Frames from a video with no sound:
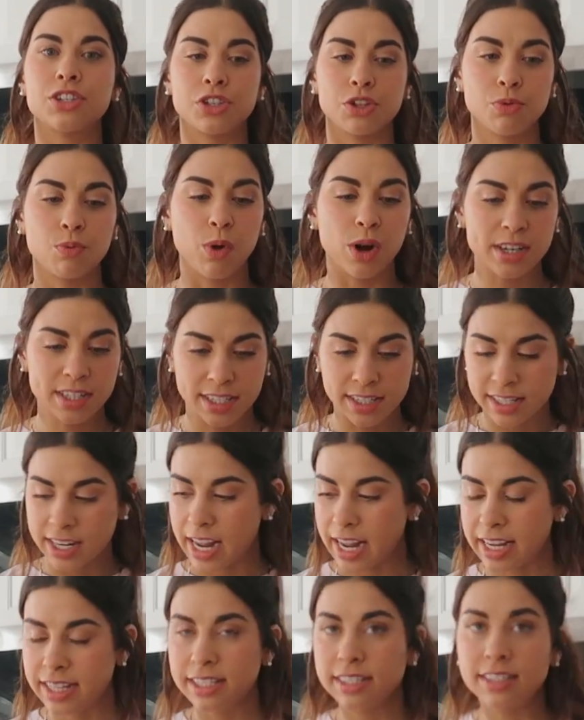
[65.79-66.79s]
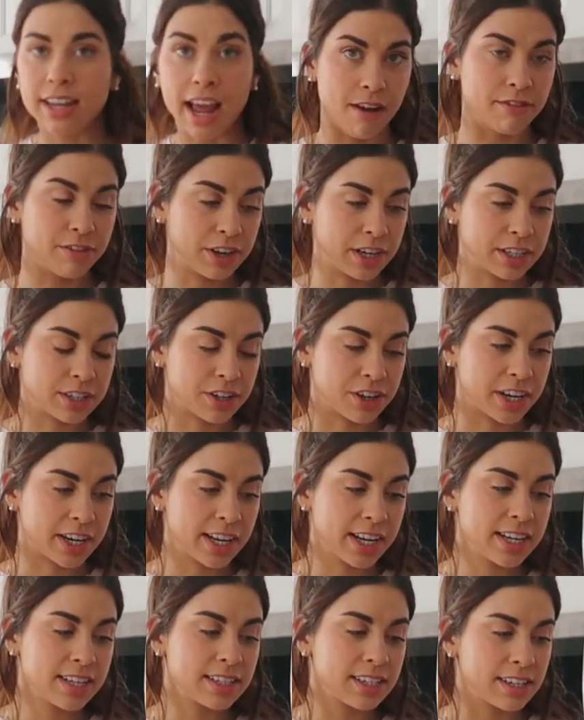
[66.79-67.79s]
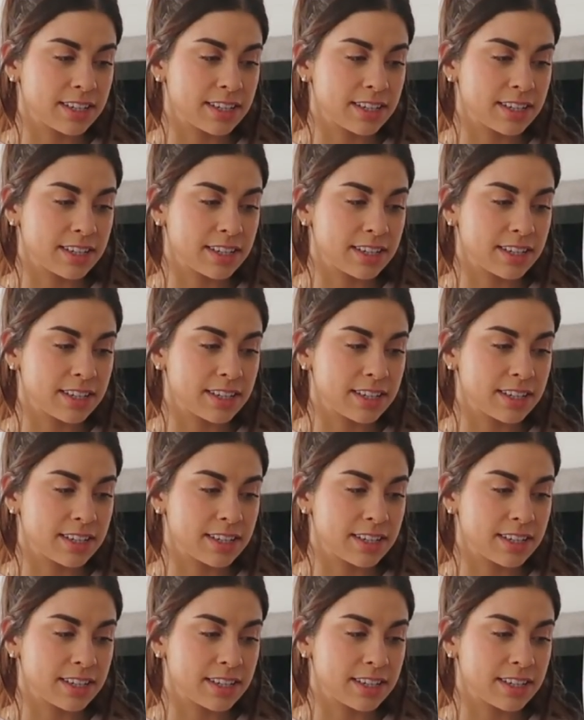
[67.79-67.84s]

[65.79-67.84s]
you want to taste every ingredient,